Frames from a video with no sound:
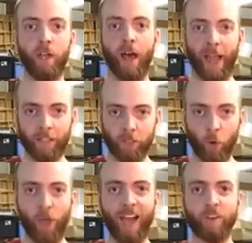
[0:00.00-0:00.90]
I don't
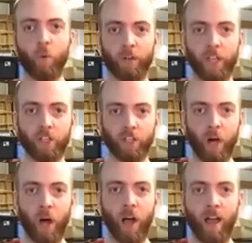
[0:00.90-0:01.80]
have a working
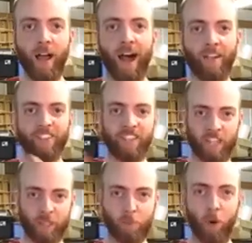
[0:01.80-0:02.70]
saw. I've
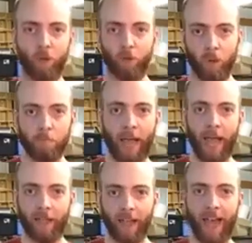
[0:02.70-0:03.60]
sent the broken one
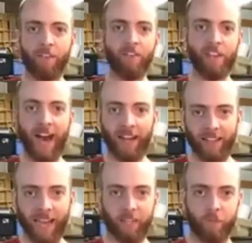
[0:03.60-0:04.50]
back. I have not
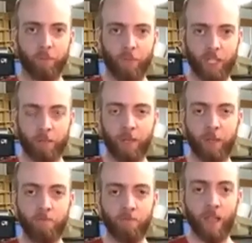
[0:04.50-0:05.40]
gotten a replacement,
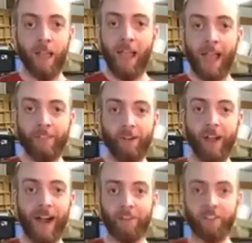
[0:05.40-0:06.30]
and they're
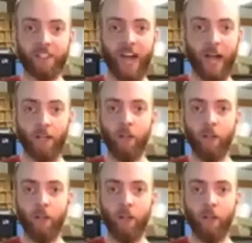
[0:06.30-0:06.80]
out of stock.